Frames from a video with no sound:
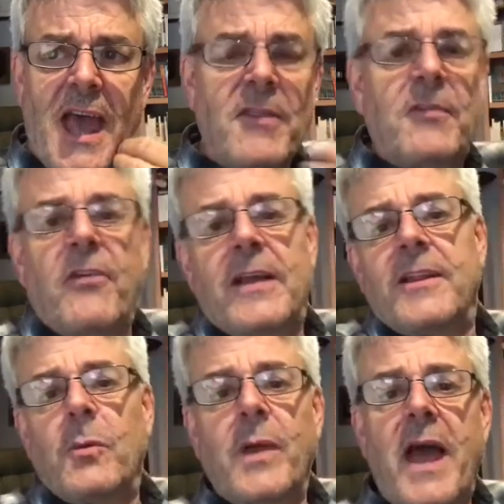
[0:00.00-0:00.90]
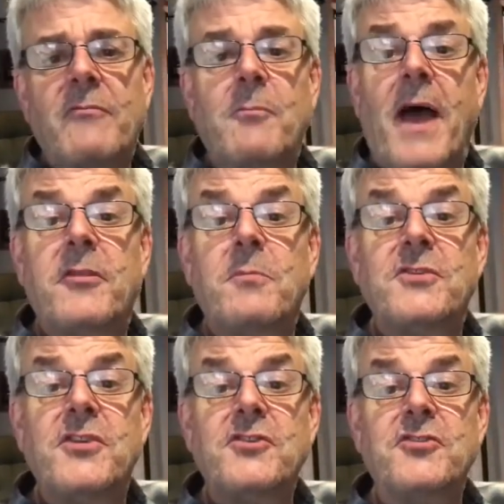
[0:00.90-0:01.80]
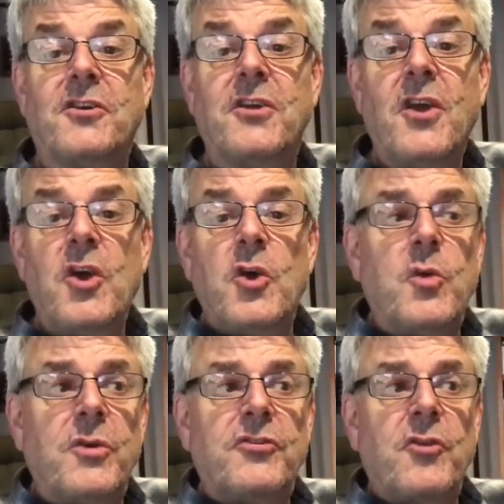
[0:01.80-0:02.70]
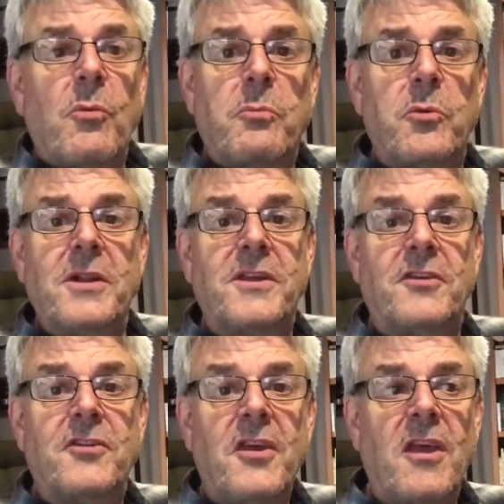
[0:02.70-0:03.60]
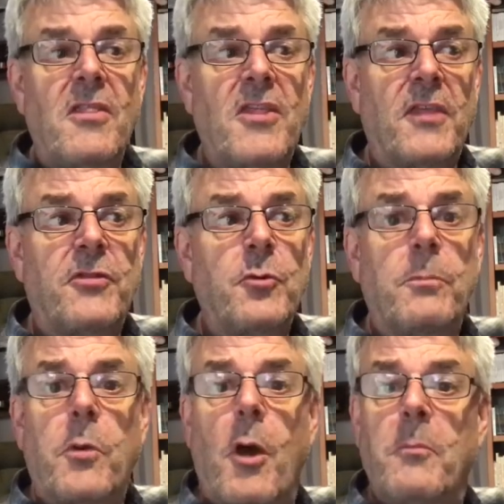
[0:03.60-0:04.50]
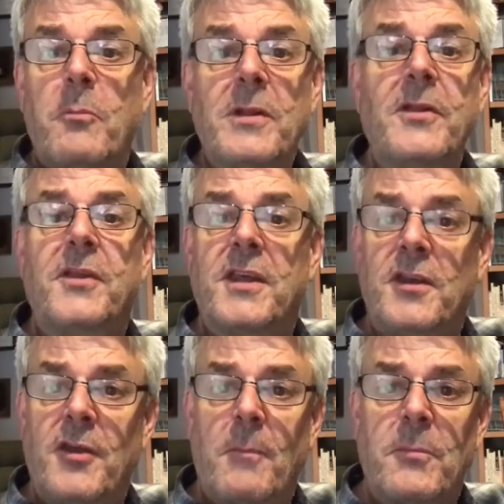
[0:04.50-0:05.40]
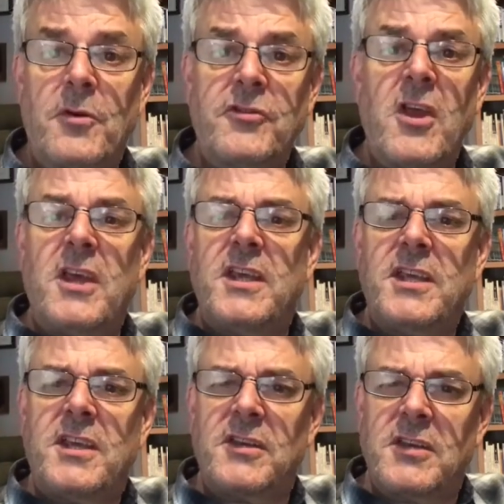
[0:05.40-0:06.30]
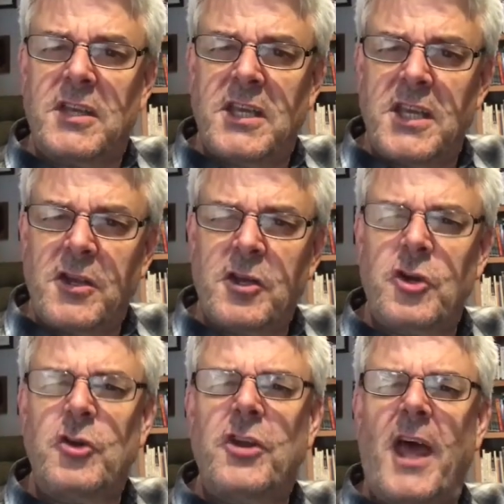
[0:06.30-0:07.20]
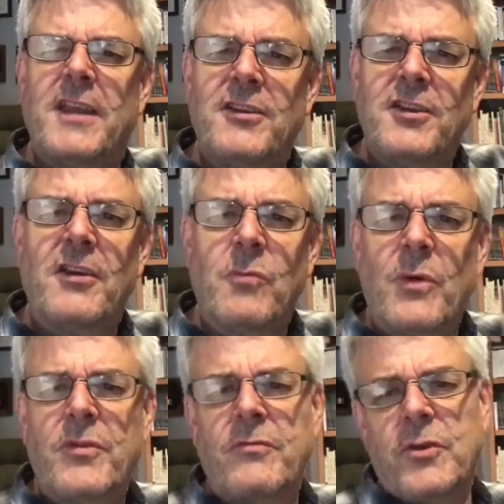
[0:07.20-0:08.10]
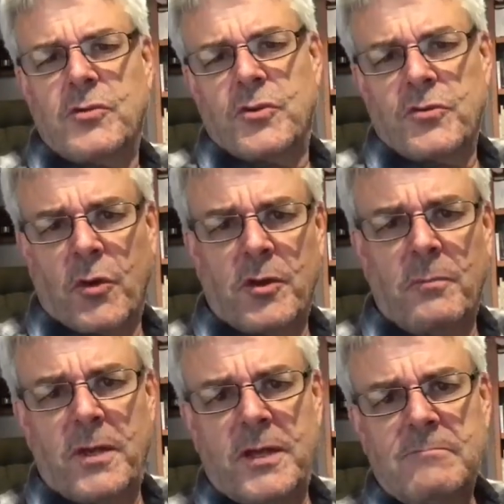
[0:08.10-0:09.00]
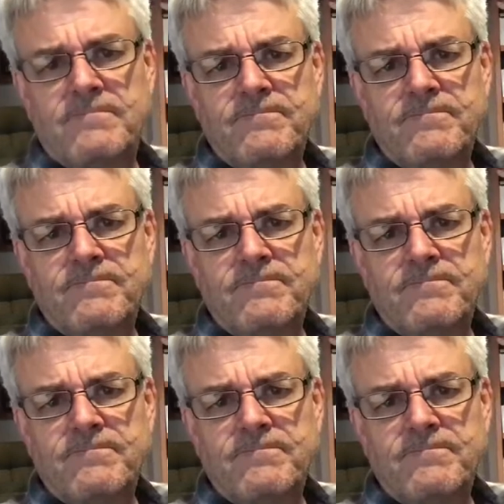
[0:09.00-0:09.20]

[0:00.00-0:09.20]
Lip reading: And then finally, we have a mathematician who is so brilliant that through probability and numbers, he can get a good idea of what the future is going to be.